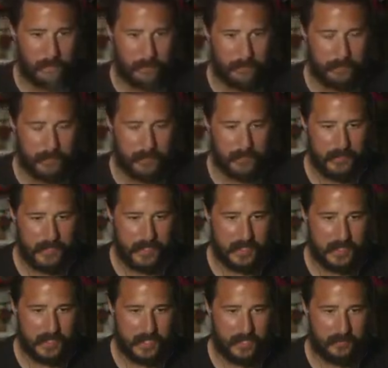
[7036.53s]
First and
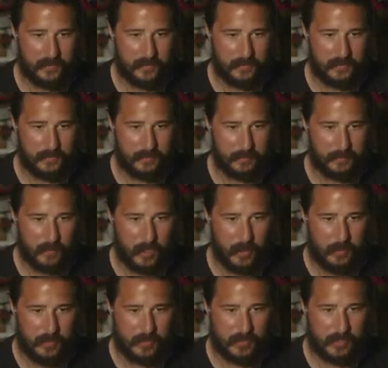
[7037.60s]
second down.
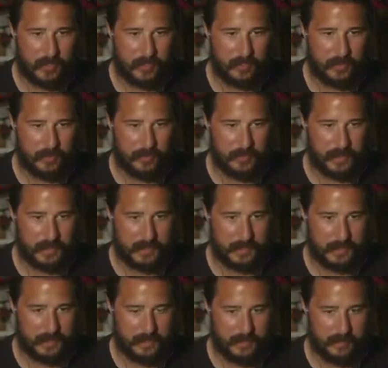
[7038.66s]
Always good.
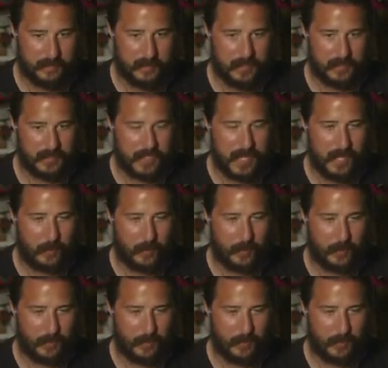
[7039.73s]
Very stout.